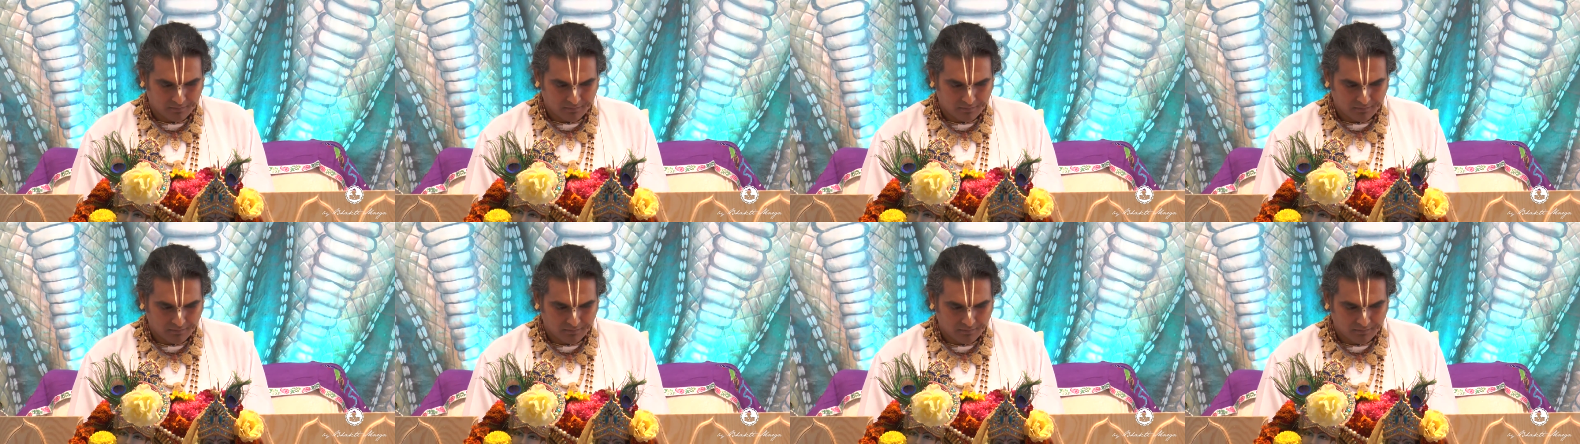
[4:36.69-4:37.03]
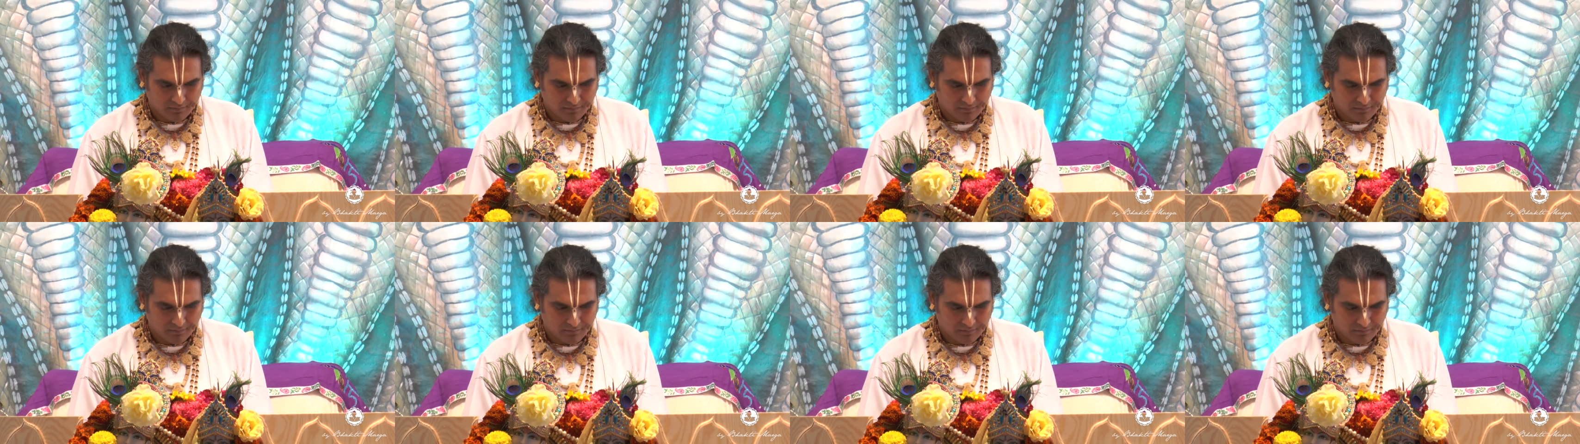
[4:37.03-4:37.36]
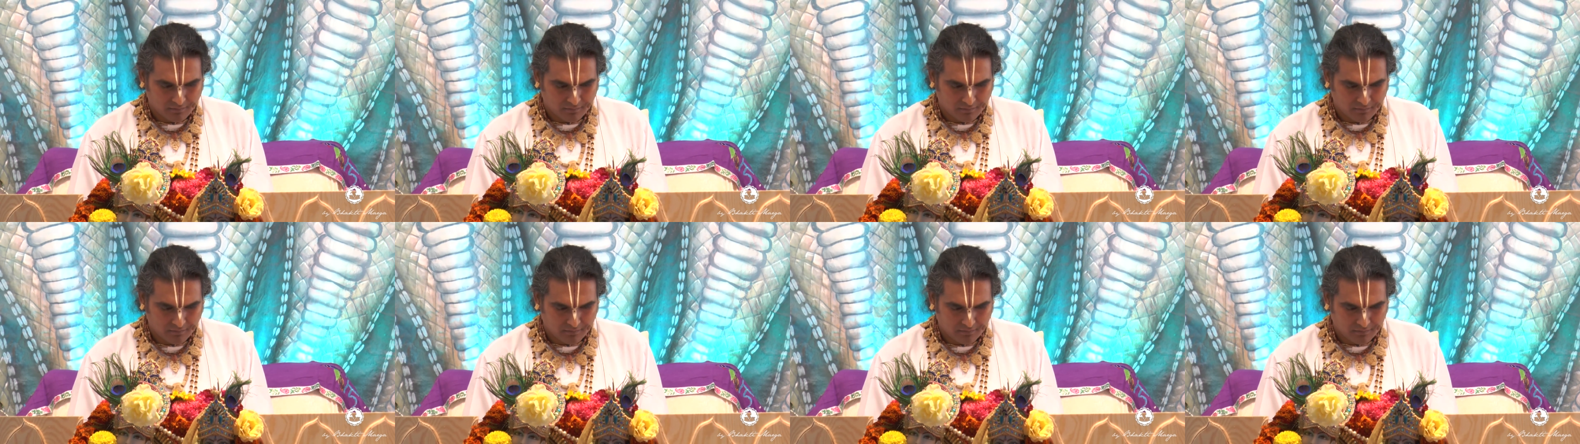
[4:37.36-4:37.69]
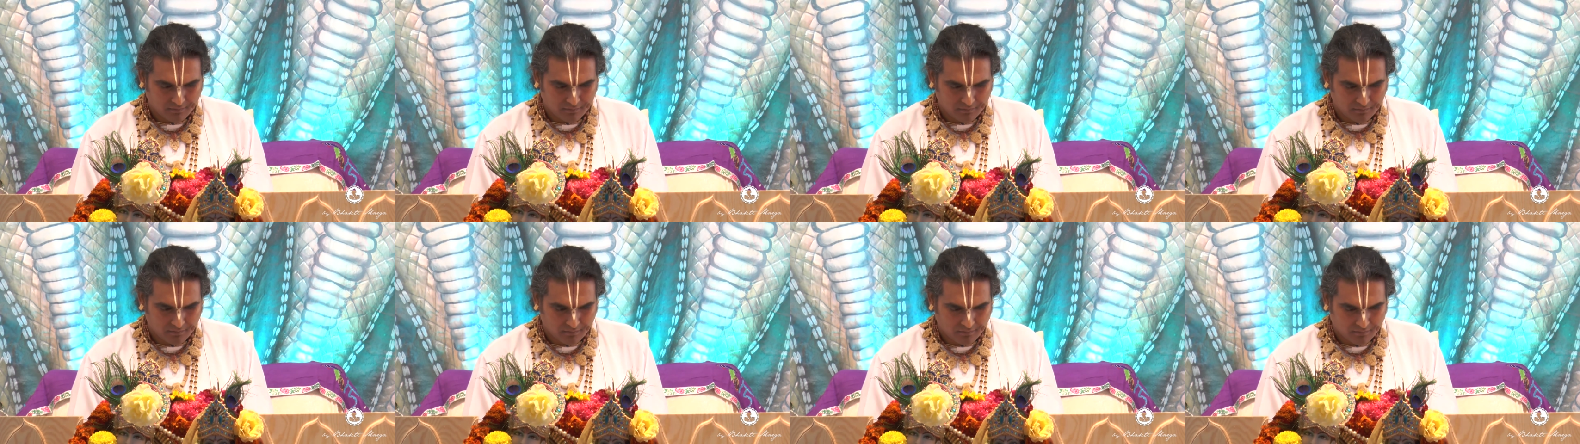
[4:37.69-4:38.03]

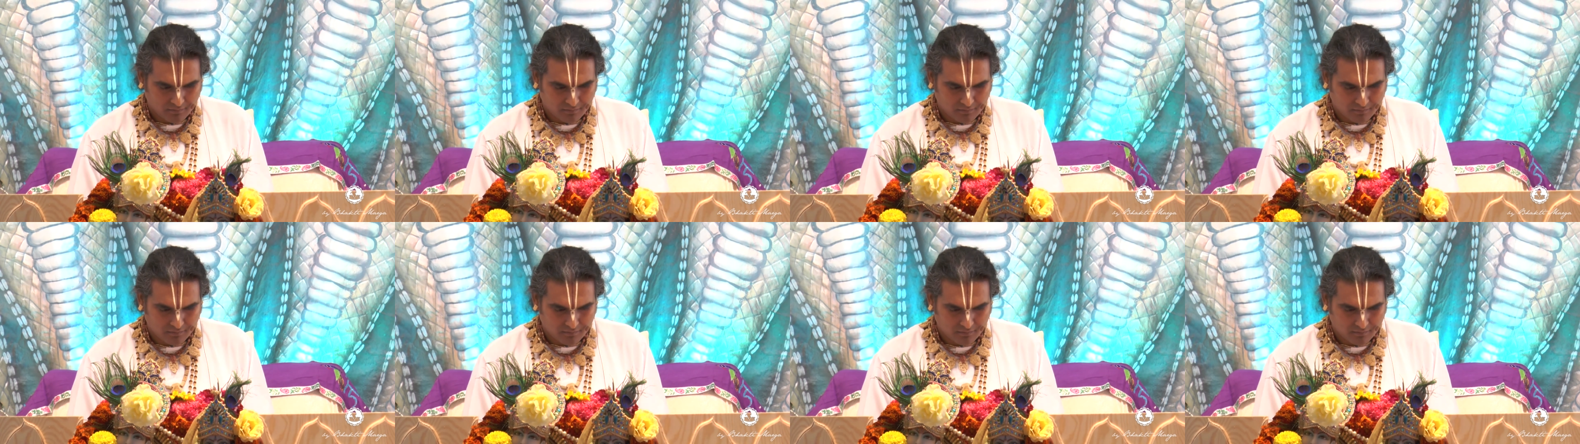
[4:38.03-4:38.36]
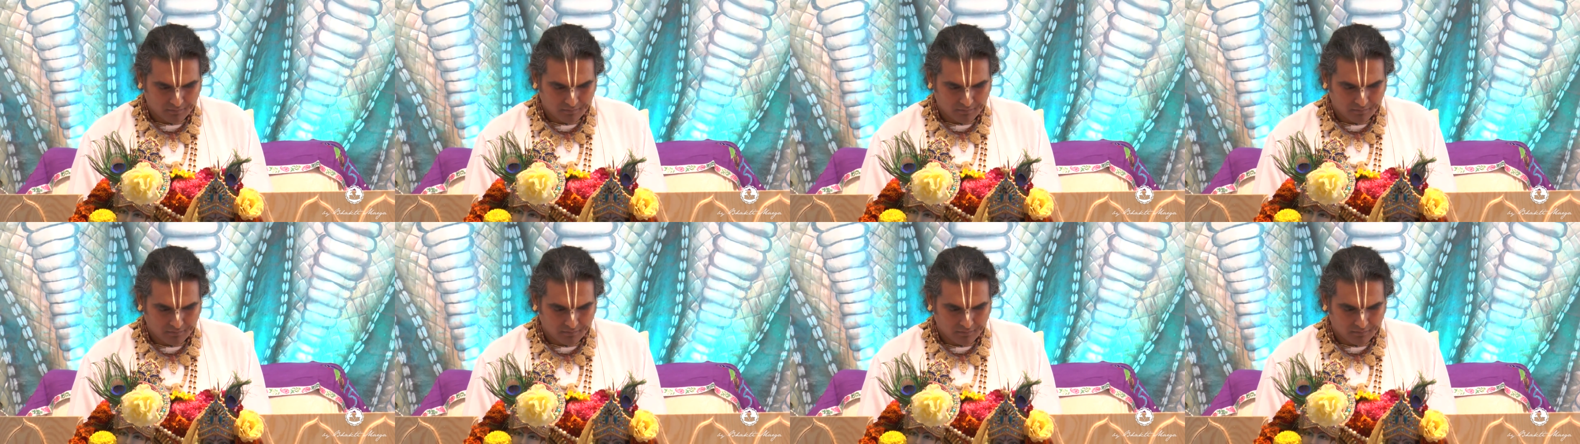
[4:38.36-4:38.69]
No one is speaking in this clip.